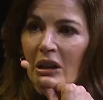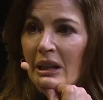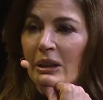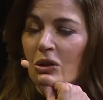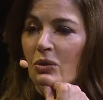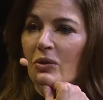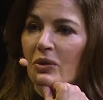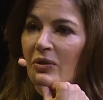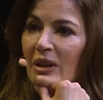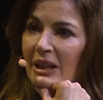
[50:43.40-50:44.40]
an elder
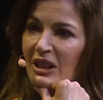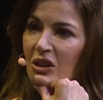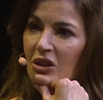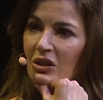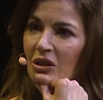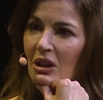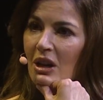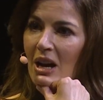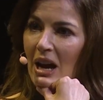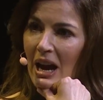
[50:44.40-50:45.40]
of the village
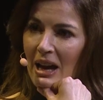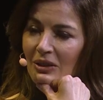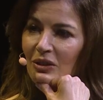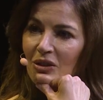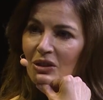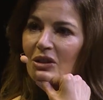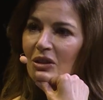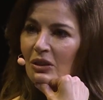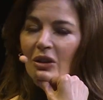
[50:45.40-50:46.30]
and,